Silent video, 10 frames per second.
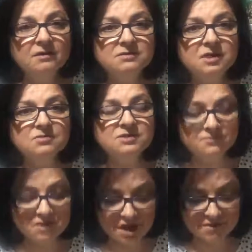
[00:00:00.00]
So
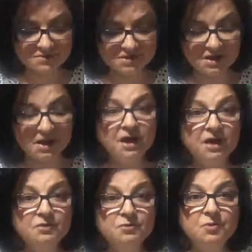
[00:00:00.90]
sometimes
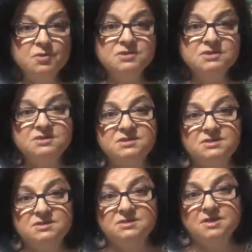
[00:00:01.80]
it
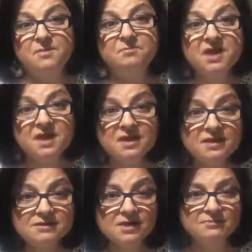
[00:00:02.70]
was a
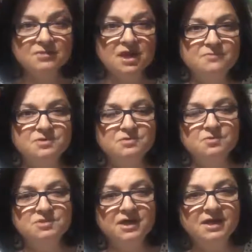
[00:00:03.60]
pig, sometimes it
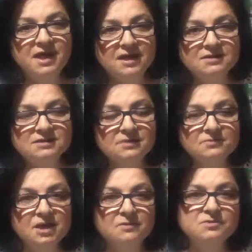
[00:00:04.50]
was a hen,
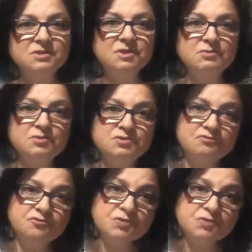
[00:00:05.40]
sometimes it was a